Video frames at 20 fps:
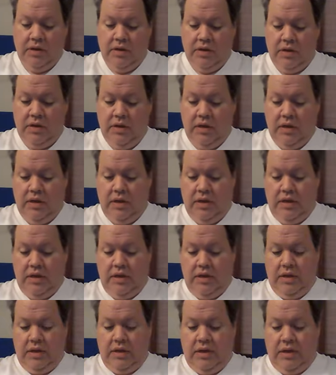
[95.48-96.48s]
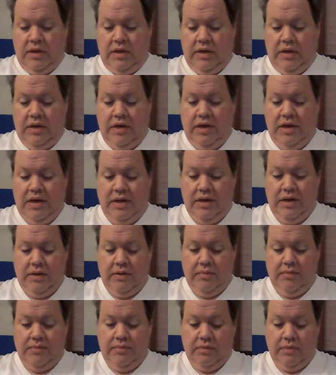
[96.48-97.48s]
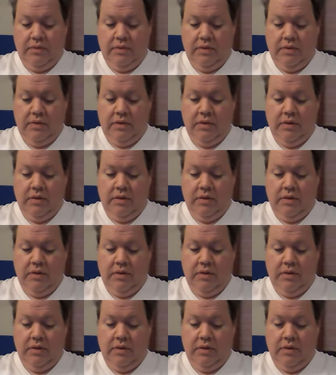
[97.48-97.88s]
[no speech]